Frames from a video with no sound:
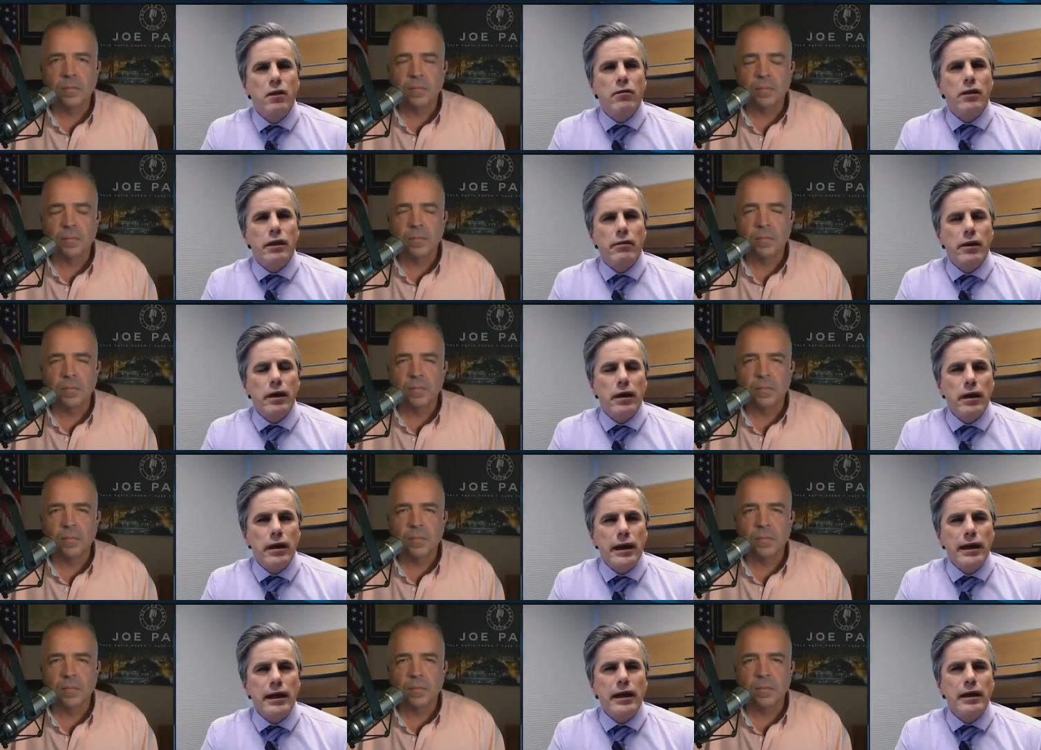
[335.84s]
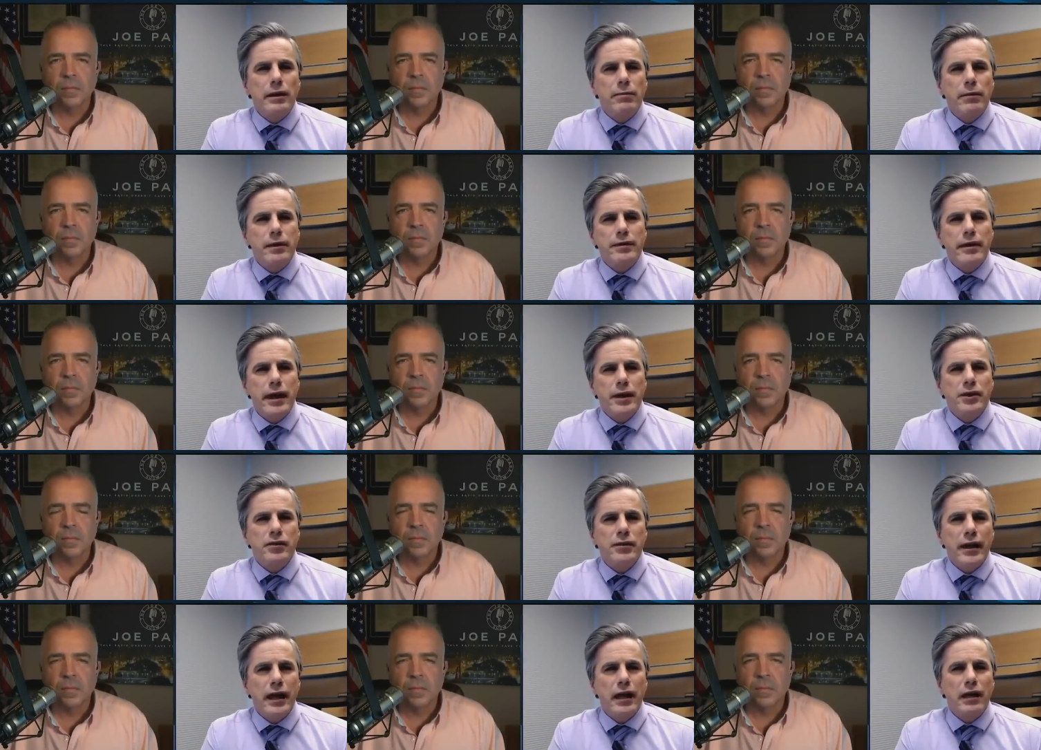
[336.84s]
Speaker 1: where they were leaking the
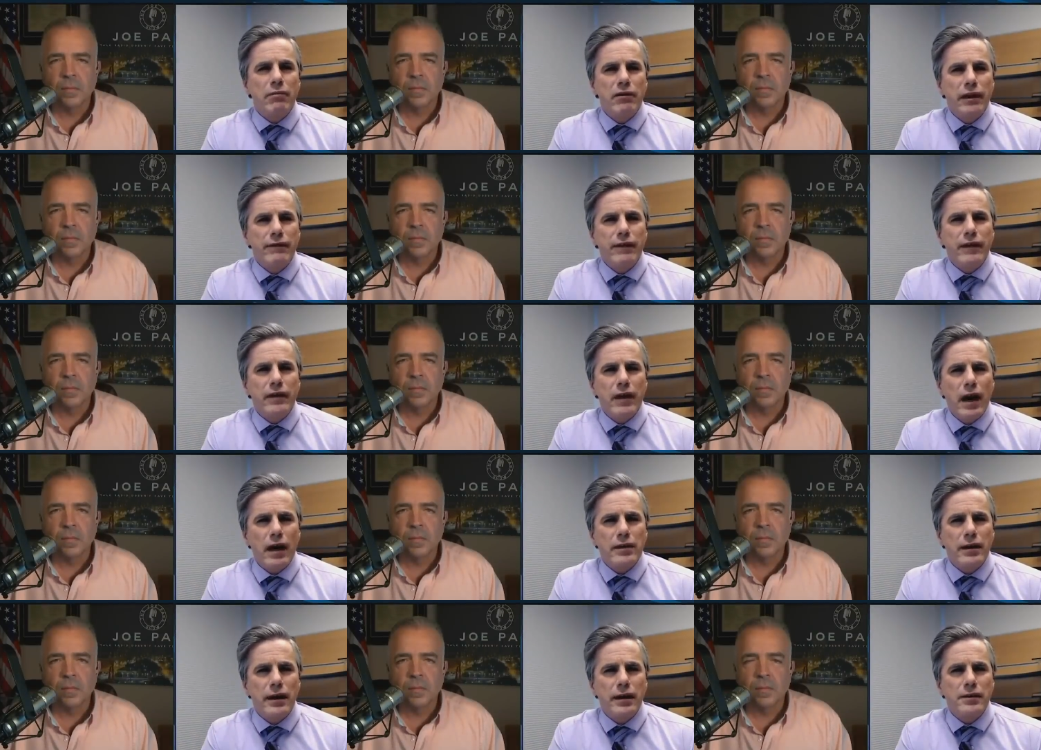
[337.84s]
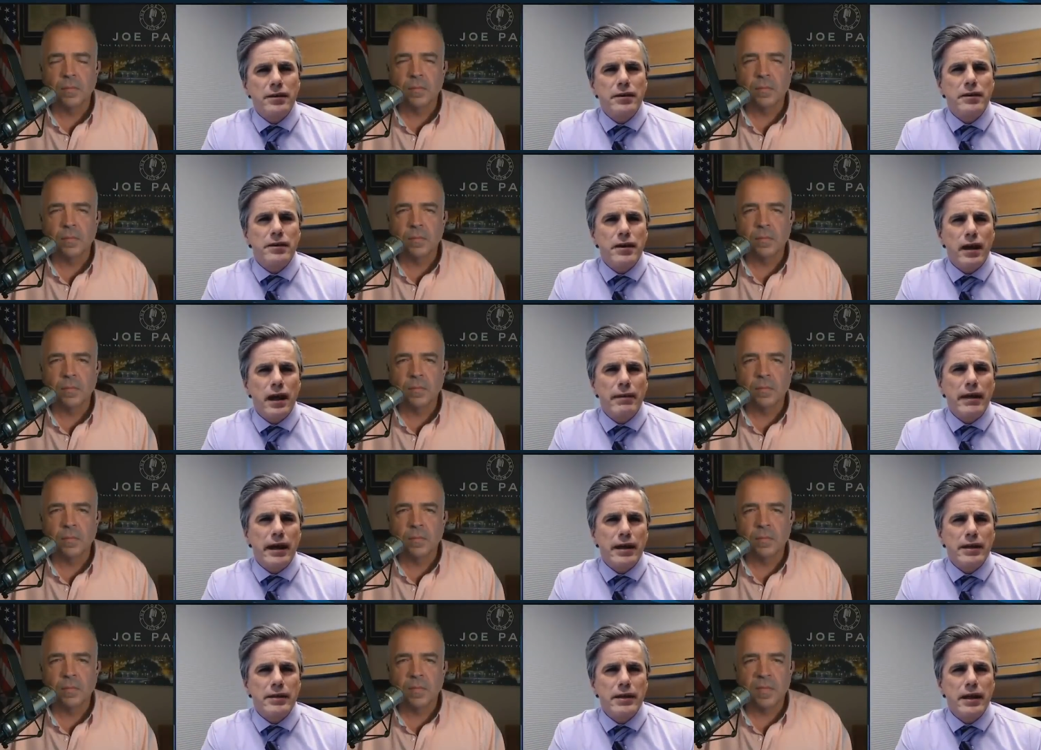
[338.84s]
presidential daily briefing contents to Time
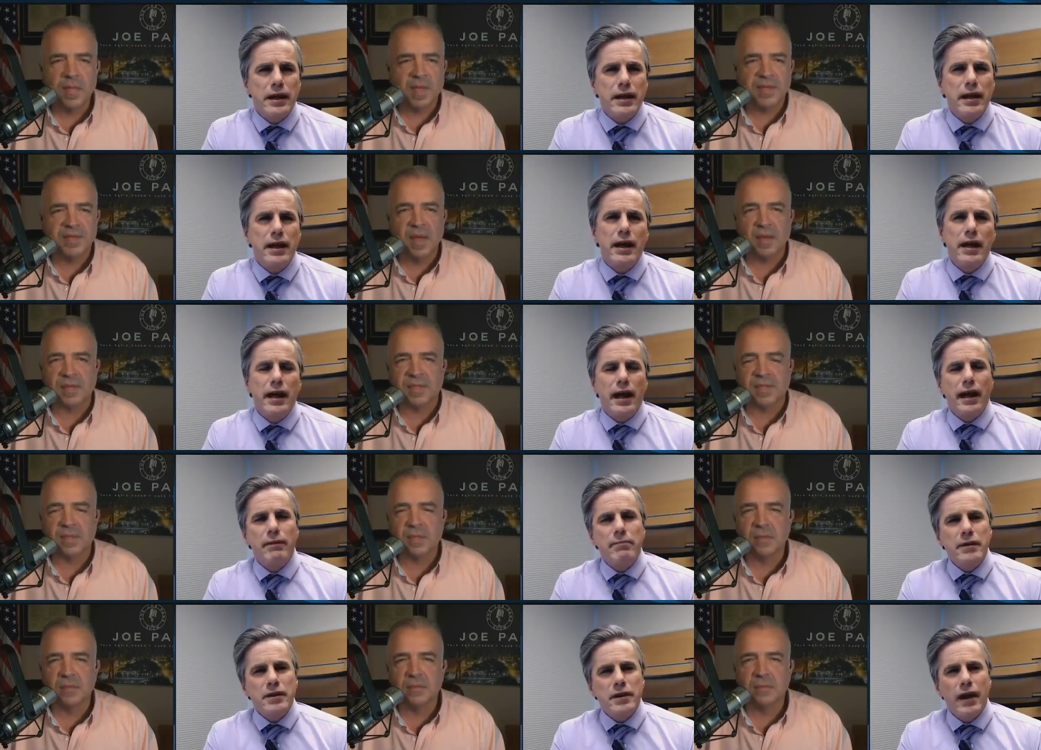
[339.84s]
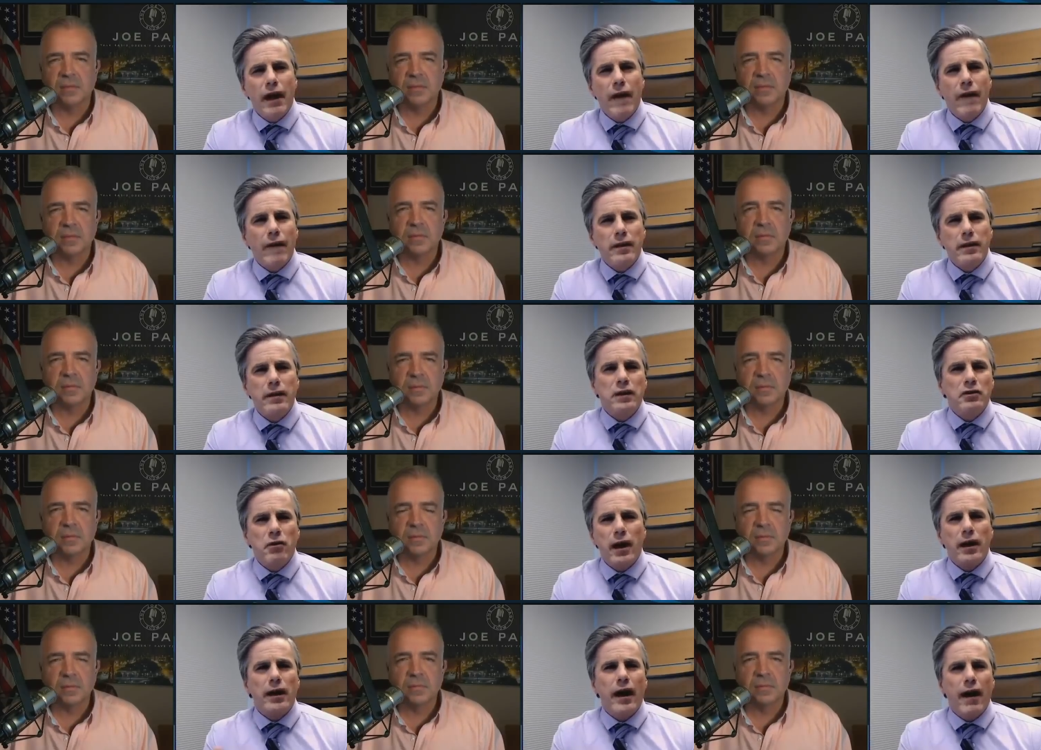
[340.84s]
magazine and mischaracter and
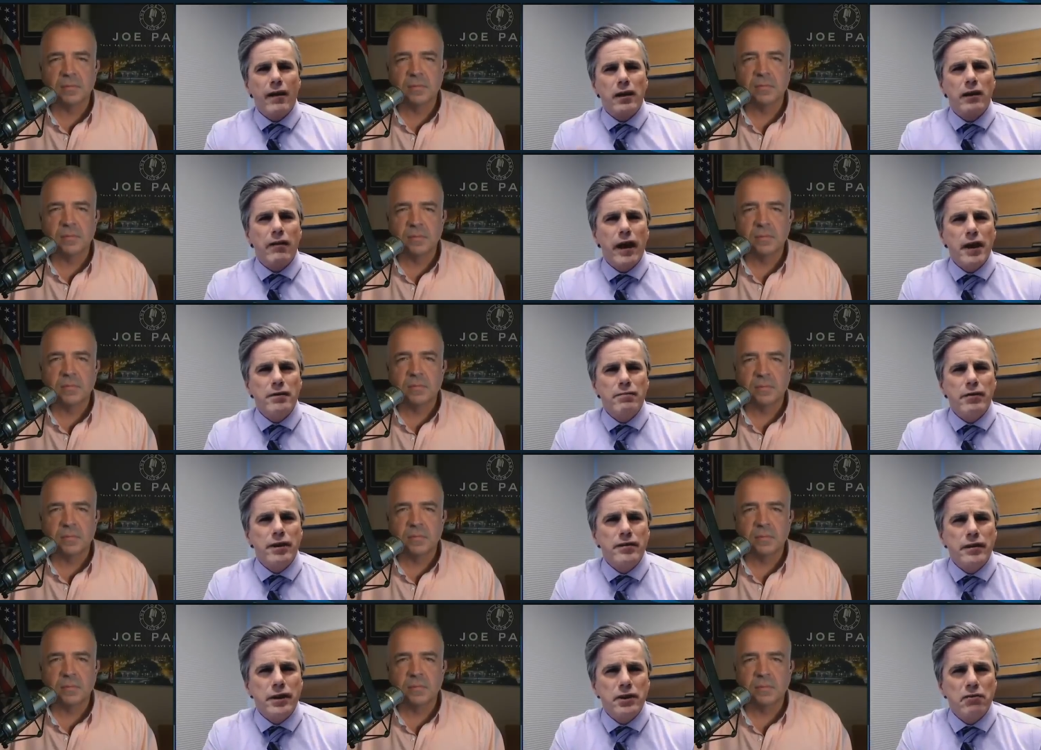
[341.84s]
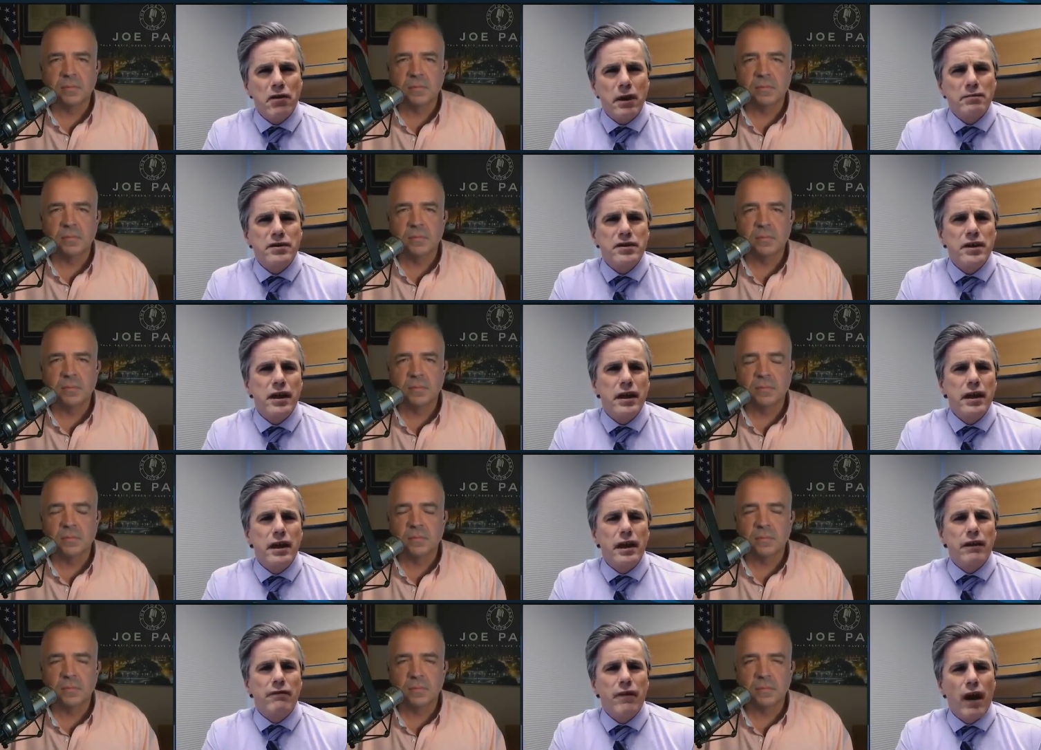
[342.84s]
trying to characterize President Trump's
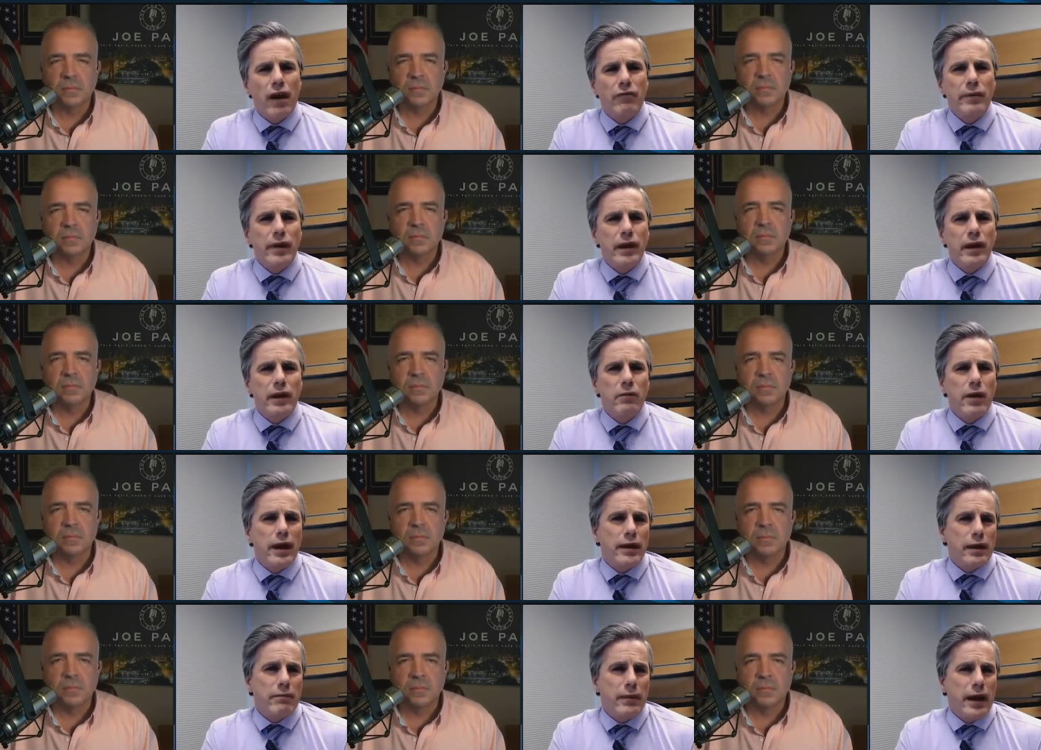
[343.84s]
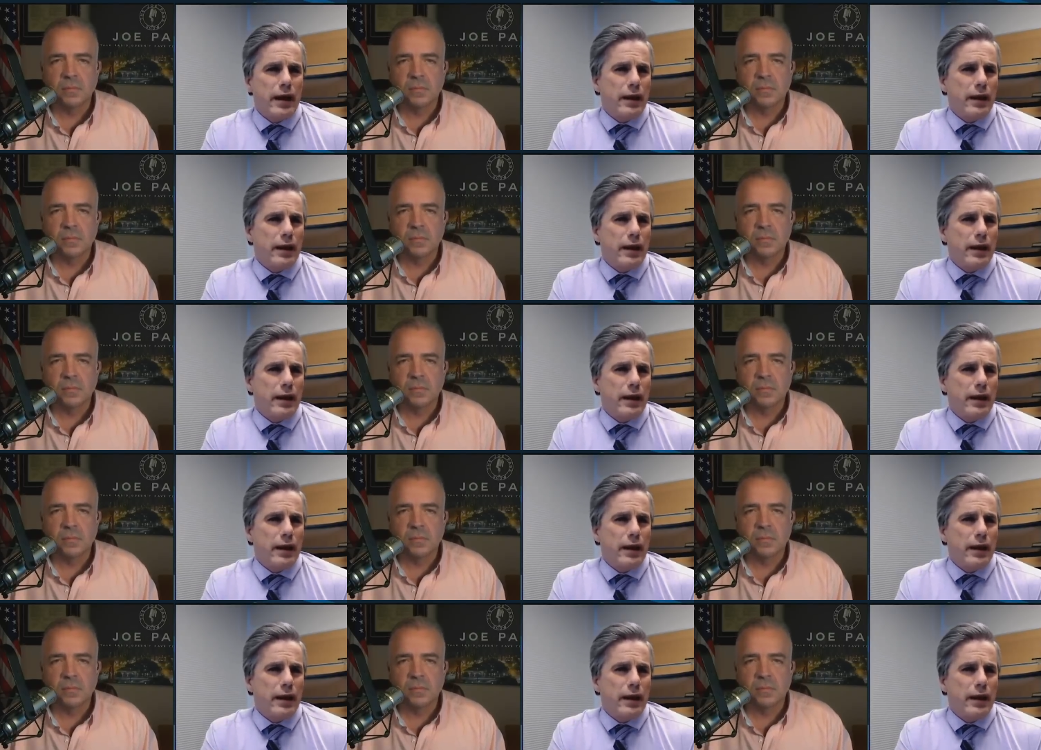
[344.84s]
involvement in a way that